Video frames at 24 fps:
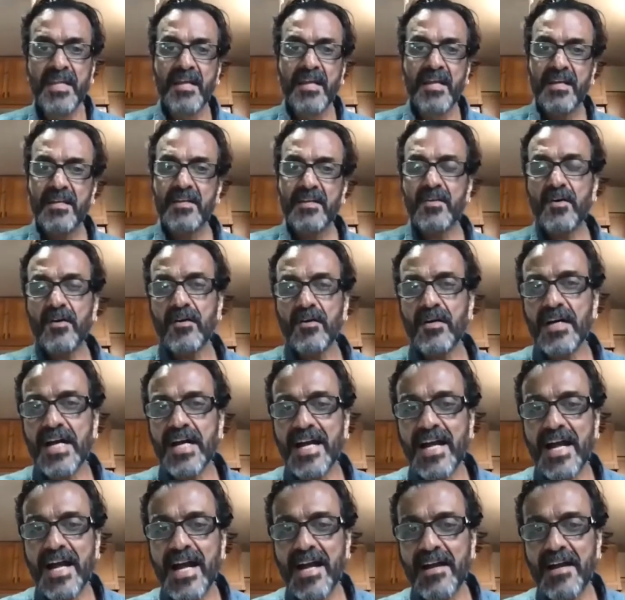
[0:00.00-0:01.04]
You know,
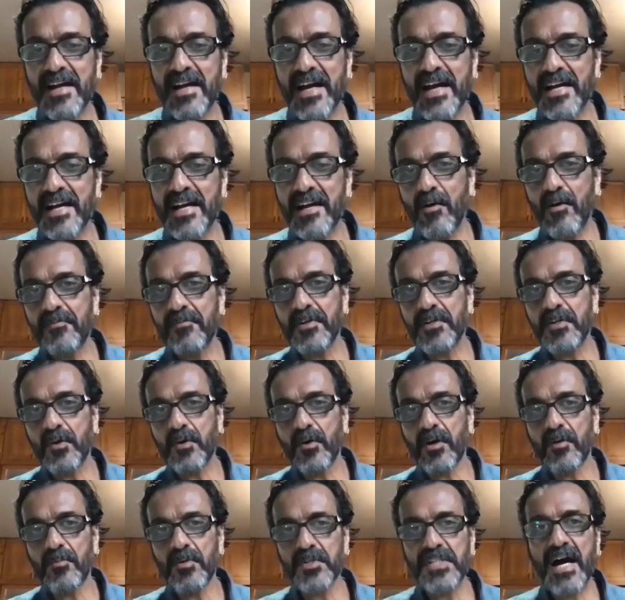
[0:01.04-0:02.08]
I often
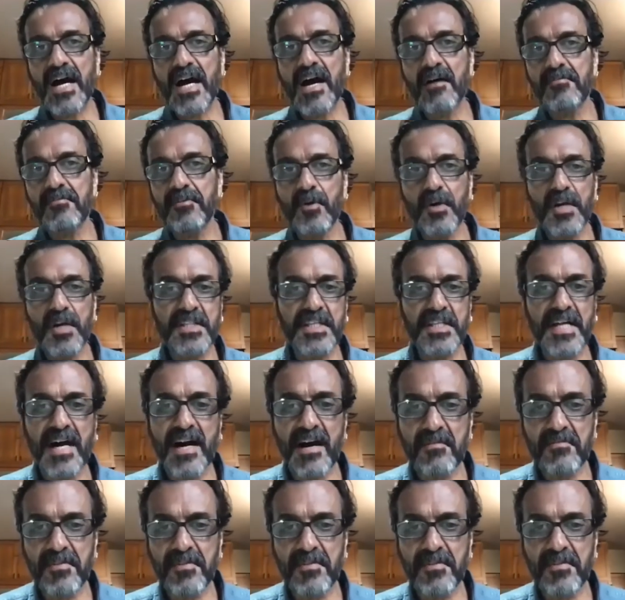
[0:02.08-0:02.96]
talk about the half full and the half